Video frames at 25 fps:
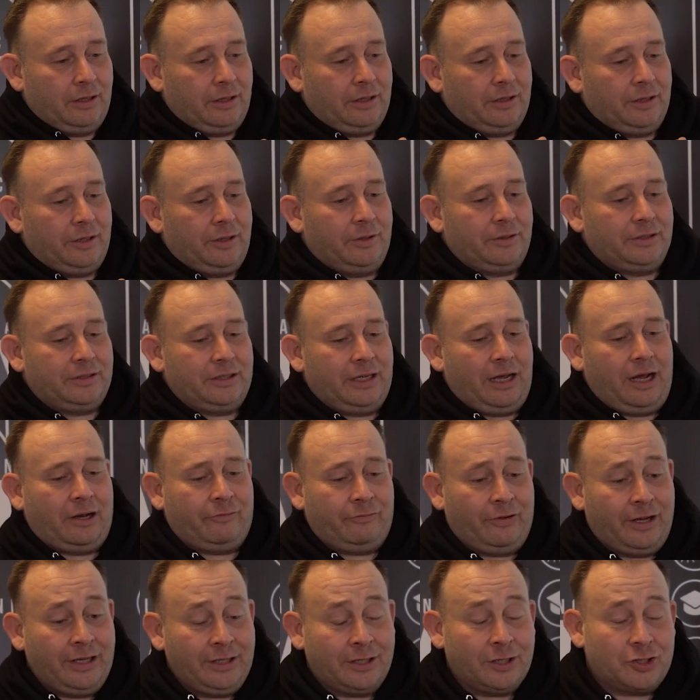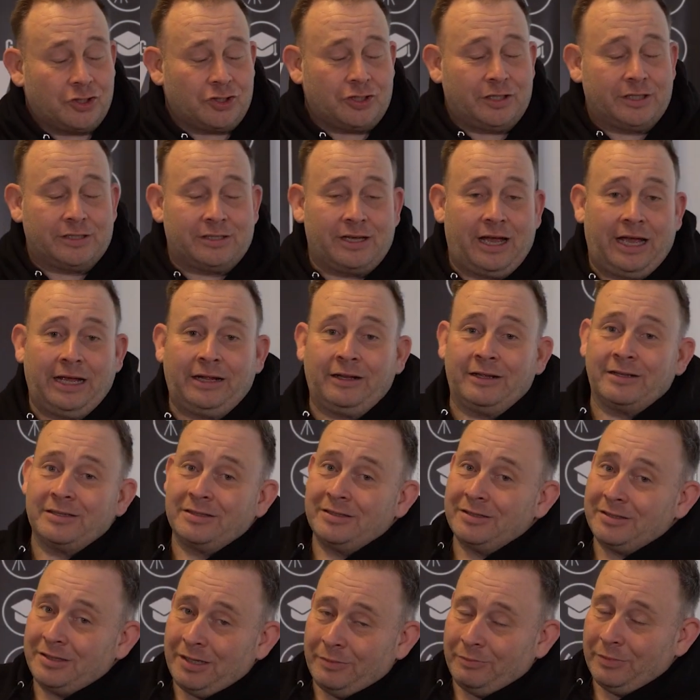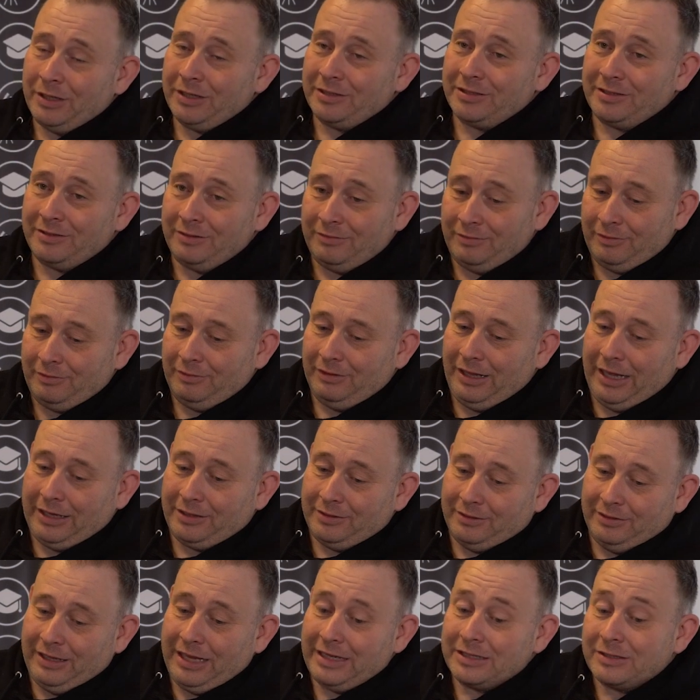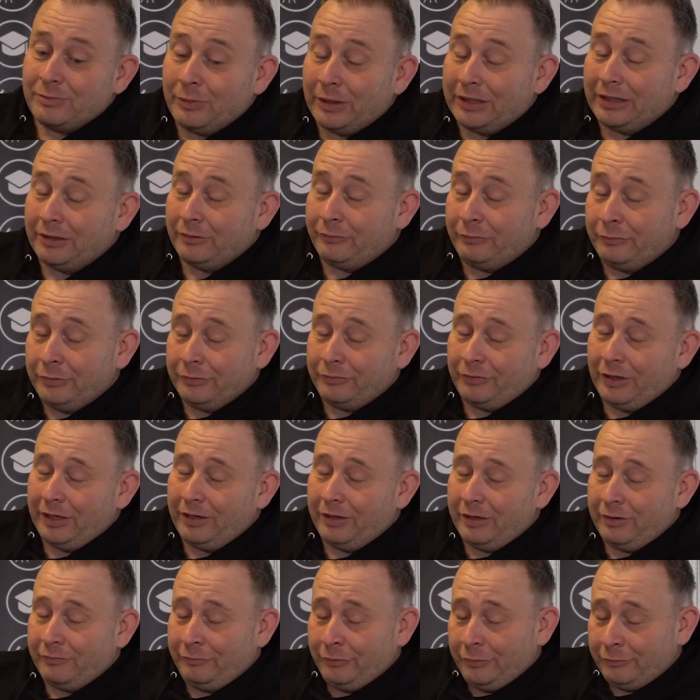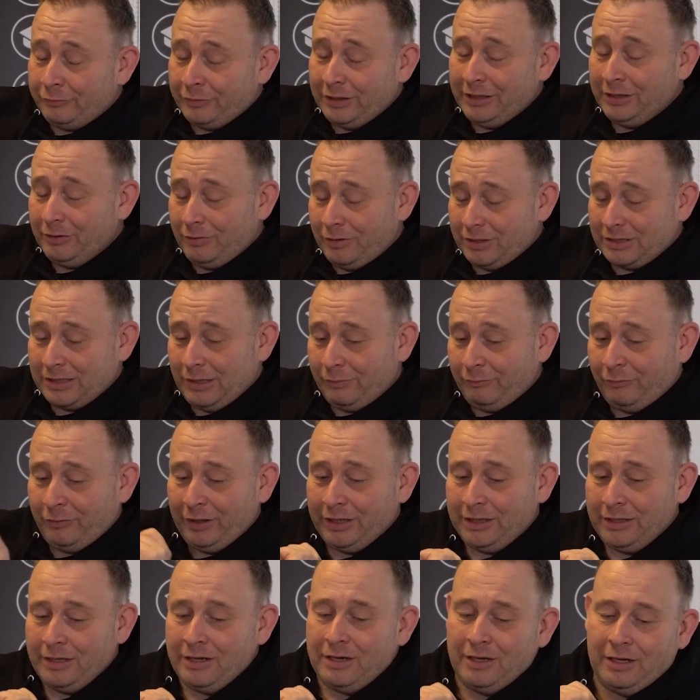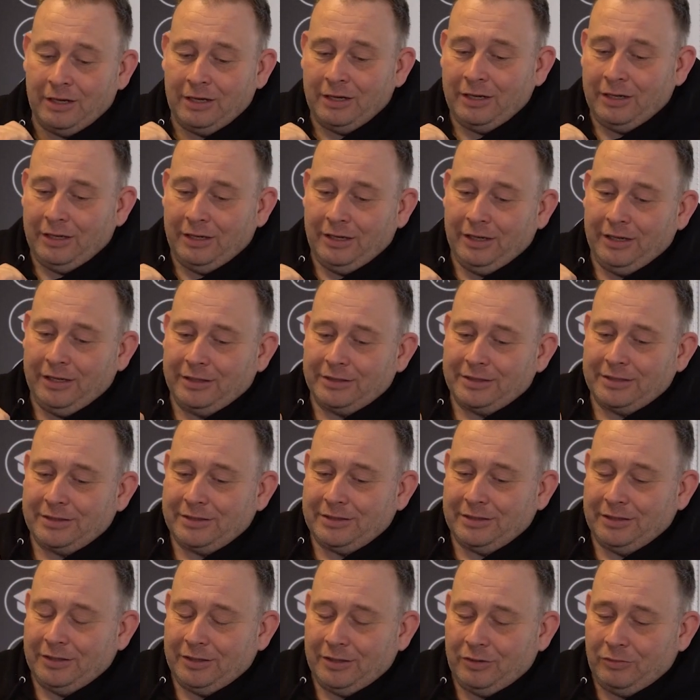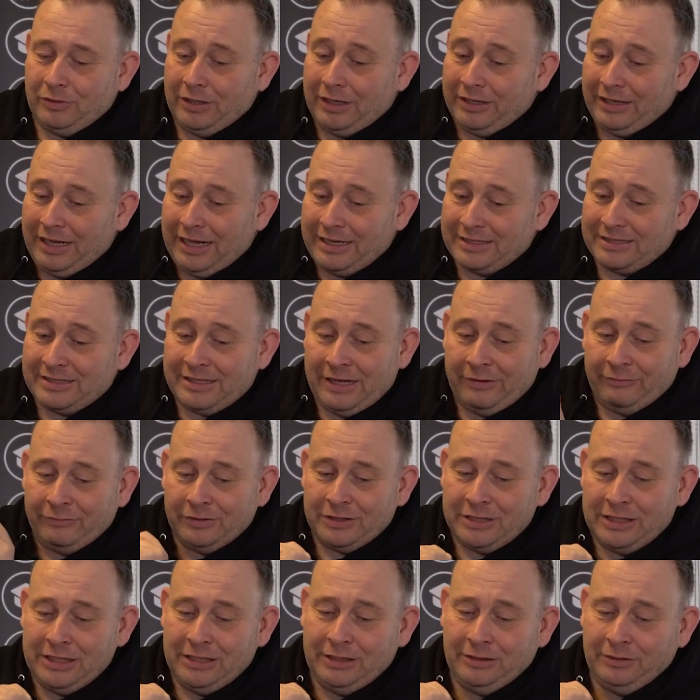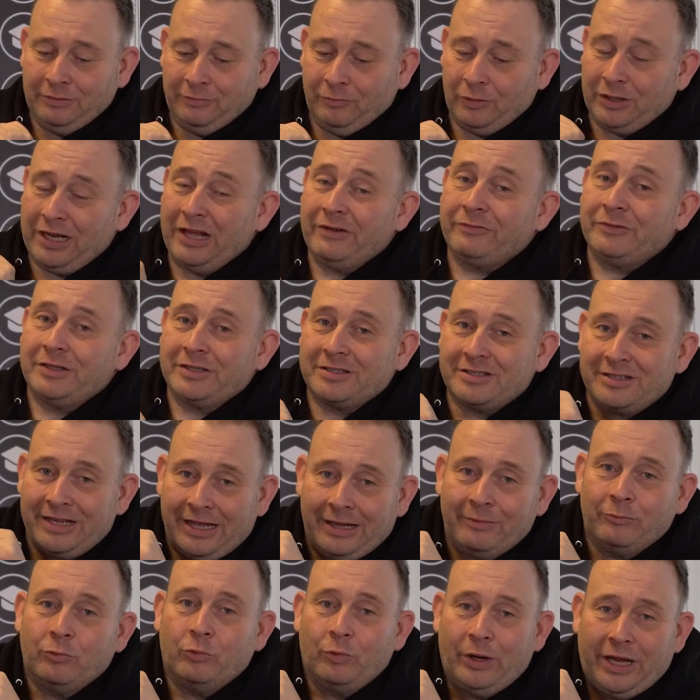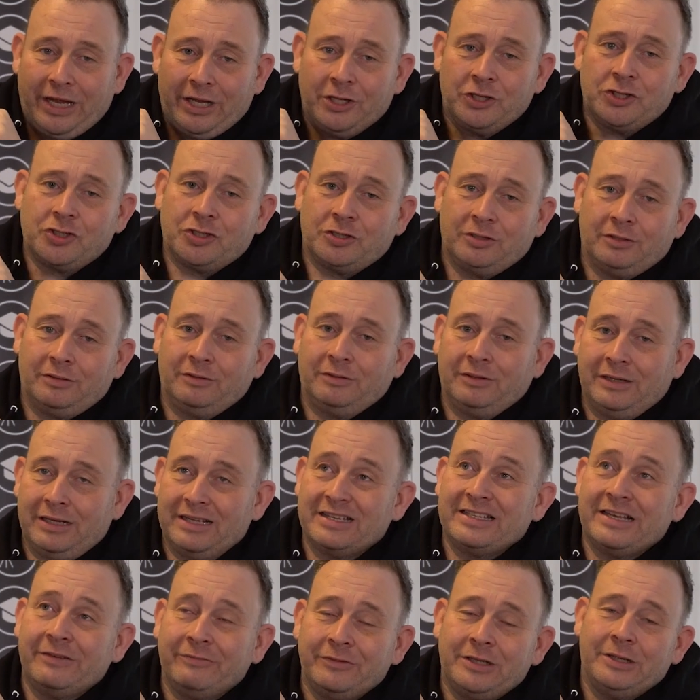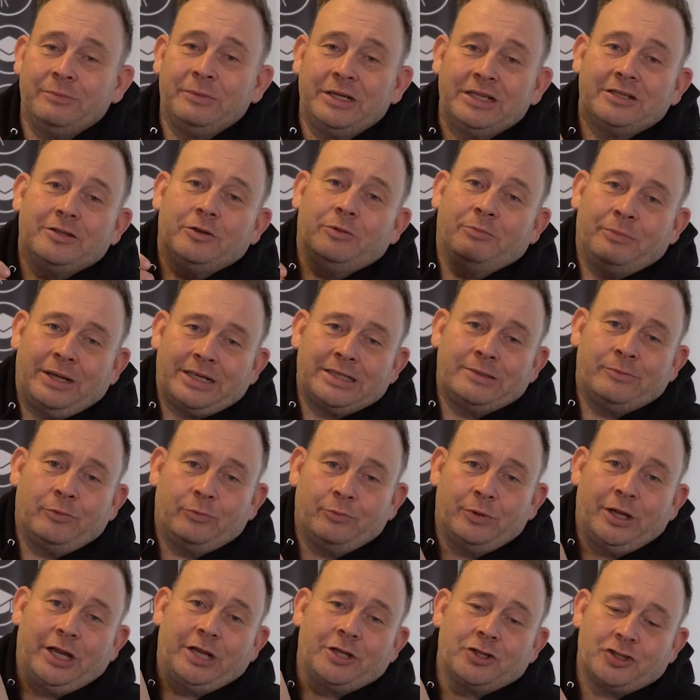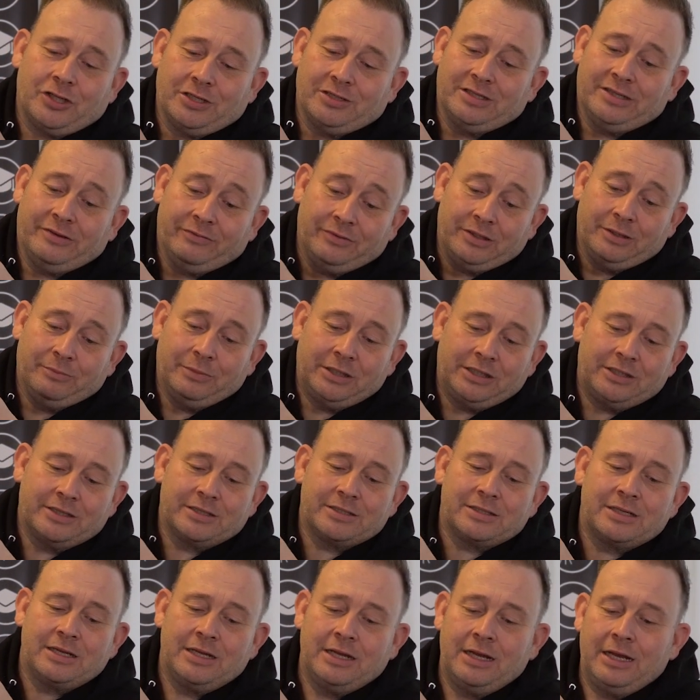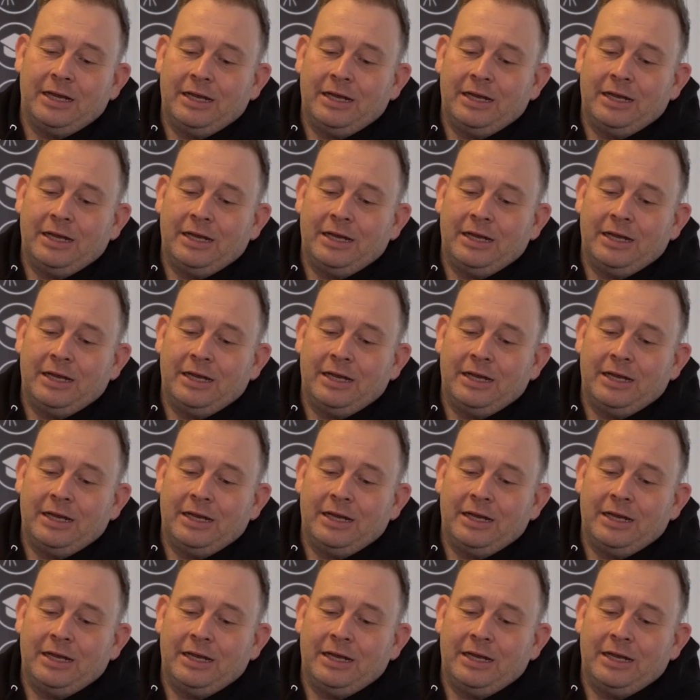Uh, the advantage is high class system is like an S150 or something it's uh, or an S70 would have the same range. A 70 meter maximum range at 70 meters.